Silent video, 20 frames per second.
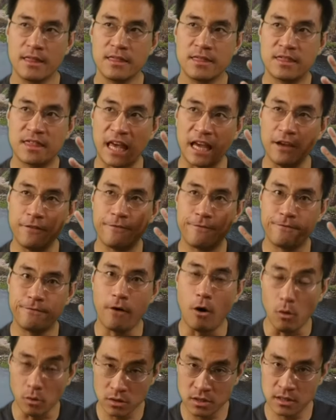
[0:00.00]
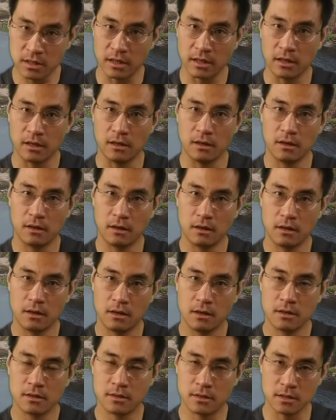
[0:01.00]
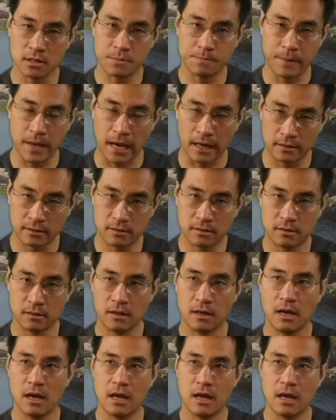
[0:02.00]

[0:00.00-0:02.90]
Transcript: they falsely suspect